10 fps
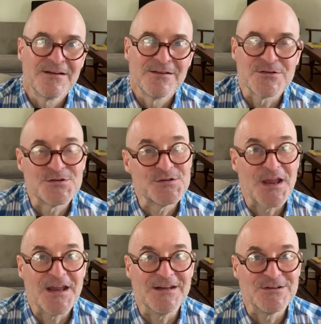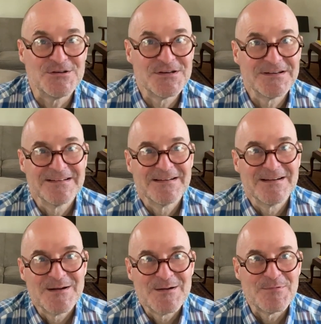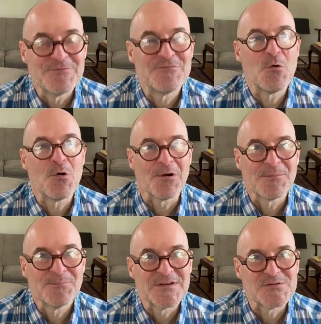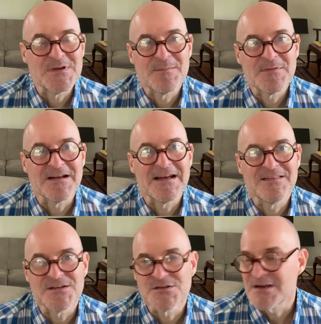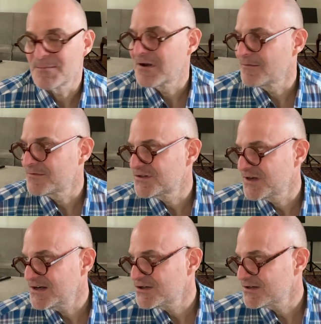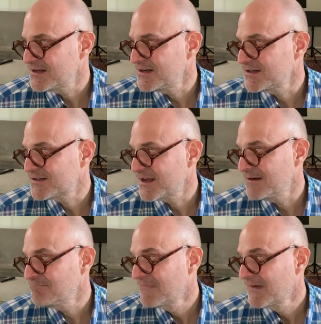the sage, before, because him and I had this same conversation, and he said,